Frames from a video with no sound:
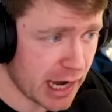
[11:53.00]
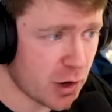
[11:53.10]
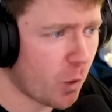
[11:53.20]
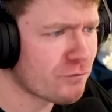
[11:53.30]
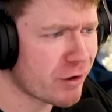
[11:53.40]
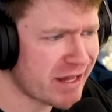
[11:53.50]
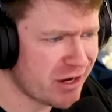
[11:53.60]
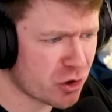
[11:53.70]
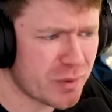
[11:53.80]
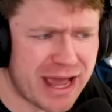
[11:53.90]
And over
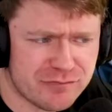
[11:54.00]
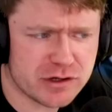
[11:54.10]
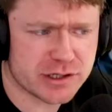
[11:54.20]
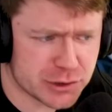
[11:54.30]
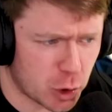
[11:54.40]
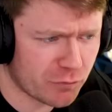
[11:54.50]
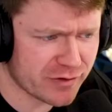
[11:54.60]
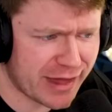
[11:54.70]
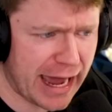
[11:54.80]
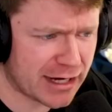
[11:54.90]
here, we have a
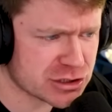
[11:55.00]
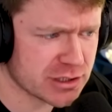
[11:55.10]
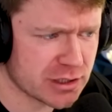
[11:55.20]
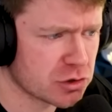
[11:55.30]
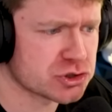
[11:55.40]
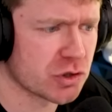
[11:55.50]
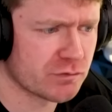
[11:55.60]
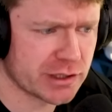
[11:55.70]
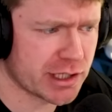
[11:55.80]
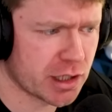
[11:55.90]
Ghidorah that actually looks
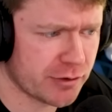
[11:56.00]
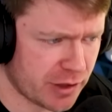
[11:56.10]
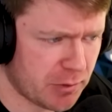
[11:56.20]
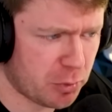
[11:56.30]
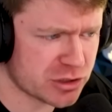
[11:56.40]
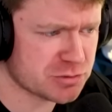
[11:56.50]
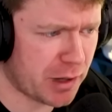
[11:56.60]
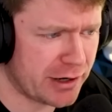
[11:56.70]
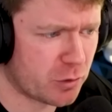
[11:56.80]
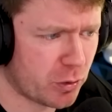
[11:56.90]
really good. I think my boy
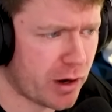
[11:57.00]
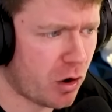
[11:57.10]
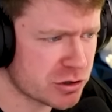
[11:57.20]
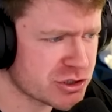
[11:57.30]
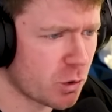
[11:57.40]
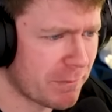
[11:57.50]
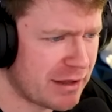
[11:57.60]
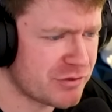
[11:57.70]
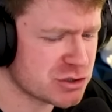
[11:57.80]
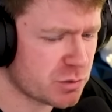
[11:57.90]
Spinal Boy also
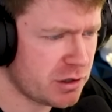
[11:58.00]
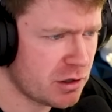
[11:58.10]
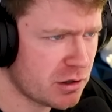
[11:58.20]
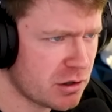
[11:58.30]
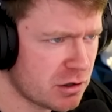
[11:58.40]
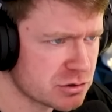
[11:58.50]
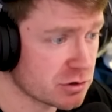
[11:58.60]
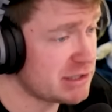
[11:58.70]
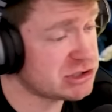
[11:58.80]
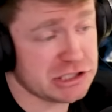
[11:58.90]
made this one.
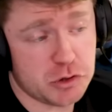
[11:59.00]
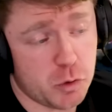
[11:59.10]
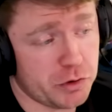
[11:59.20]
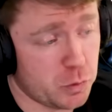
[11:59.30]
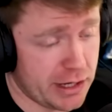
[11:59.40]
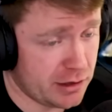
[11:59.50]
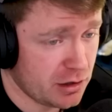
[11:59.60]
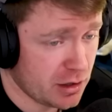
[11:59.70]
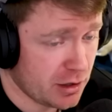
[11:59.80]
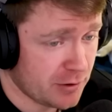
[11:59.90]
So let's see who would win.
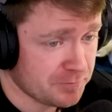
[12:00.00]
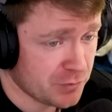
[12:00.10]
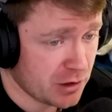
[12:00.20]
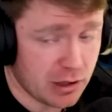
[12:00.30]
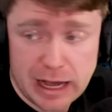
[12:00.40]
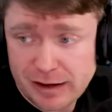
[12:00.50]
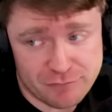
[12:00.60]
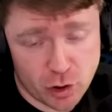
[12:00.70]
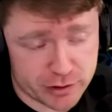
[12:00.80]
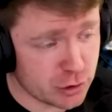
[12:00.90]

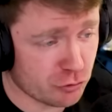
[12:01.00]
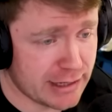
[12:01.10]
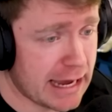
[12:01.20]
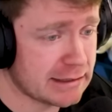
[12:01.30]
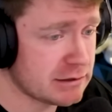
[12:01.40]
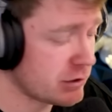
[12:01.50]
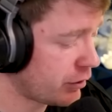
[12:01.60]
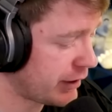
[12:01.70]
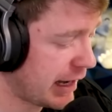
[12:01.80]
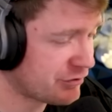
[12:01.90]
I've already created, you
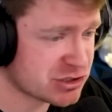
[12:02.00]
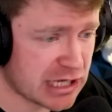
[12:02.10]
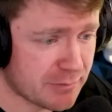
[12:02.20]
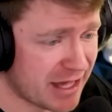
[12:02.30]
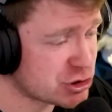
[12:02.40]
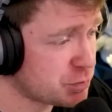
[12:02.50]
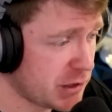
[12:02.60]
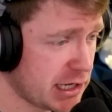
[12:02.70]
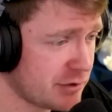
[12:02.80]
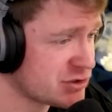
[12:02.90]
know, they got the same
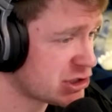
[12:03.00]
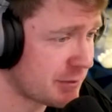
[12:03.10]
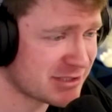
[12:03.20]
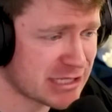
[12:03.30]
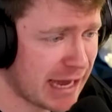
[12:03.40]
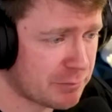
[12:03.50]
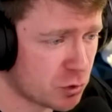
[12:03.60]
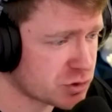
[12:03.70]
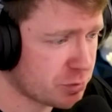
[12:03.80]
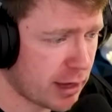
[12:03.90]
HP, the same attack
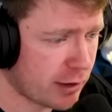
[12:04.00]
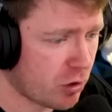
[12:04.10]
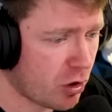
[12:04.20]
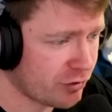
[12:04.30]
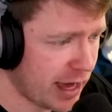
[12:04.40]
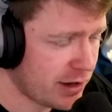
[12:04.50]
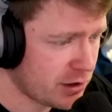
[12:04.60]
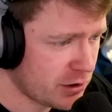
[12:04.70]
multiplier, all that.